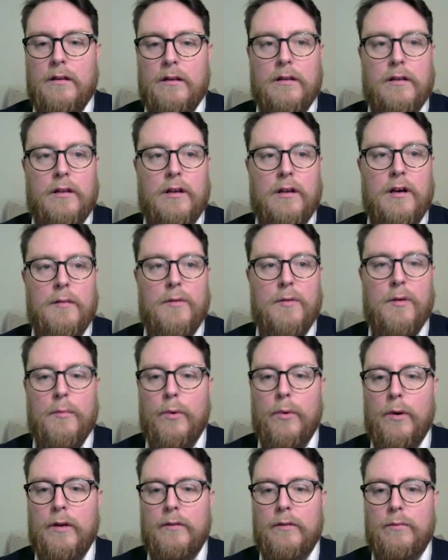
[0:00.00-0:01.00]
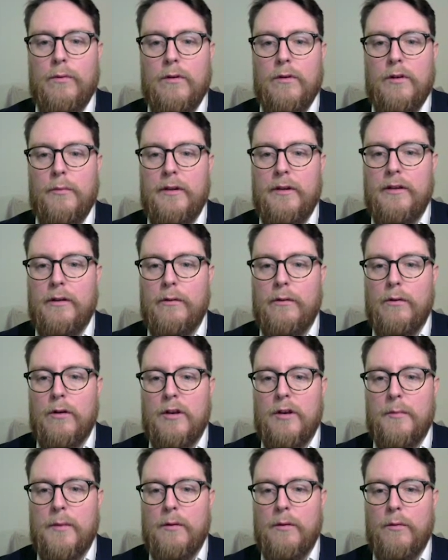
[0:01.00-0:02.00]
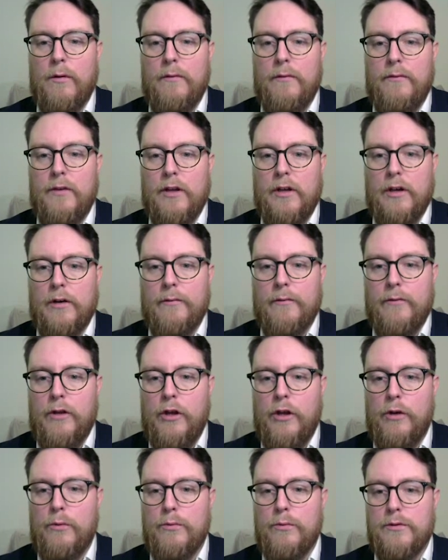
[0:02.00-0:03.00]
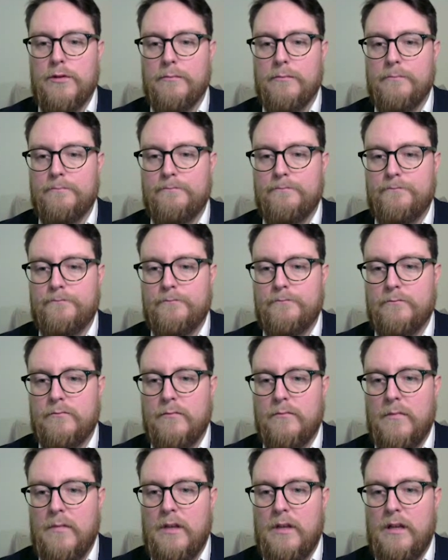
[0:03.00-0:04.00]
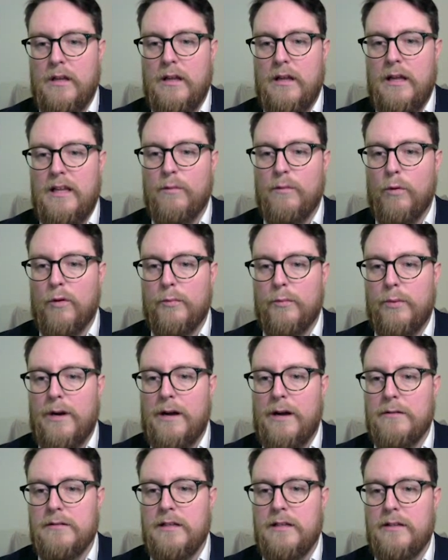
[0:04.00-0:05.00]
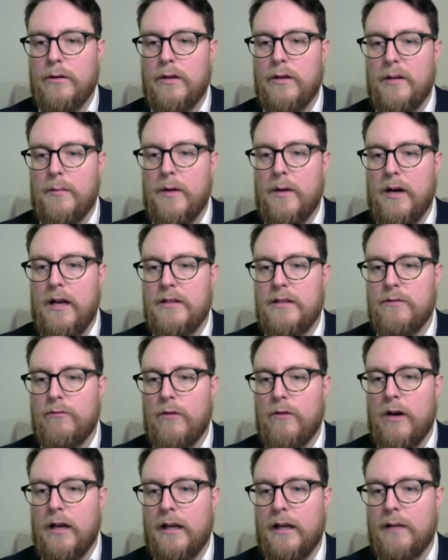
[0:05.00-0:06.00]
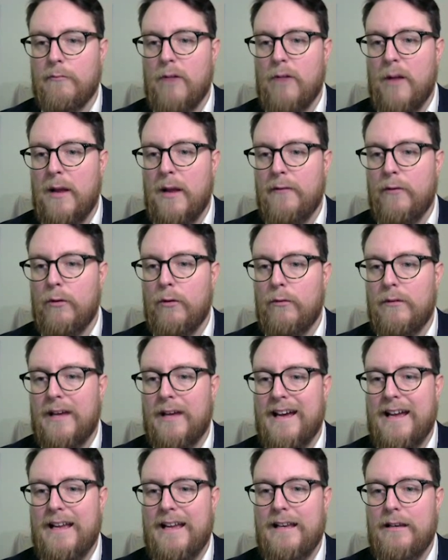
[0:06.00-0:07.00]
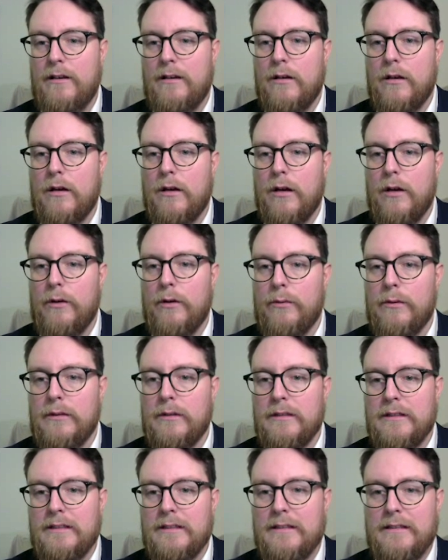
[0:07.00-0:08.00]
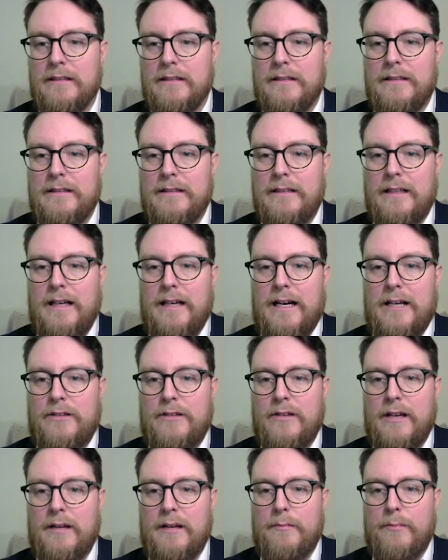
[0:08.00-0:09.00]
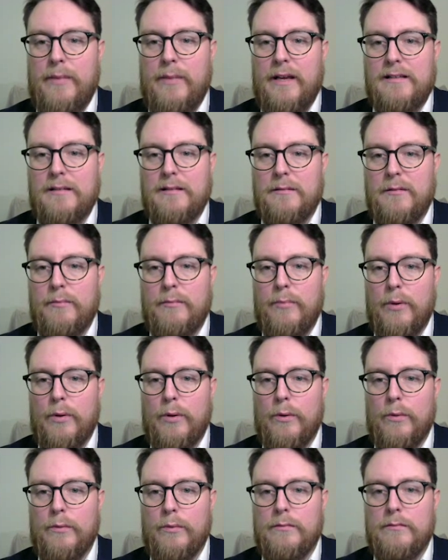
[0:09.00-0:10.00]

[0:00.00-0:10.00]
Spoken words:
Come on, boys. What can we do? Onomar, what have you got? Hughes. Into Ward-Prowse. Into Onomar. Into Wright. Can Wright play through Kane? No. Adrian picks up the ball.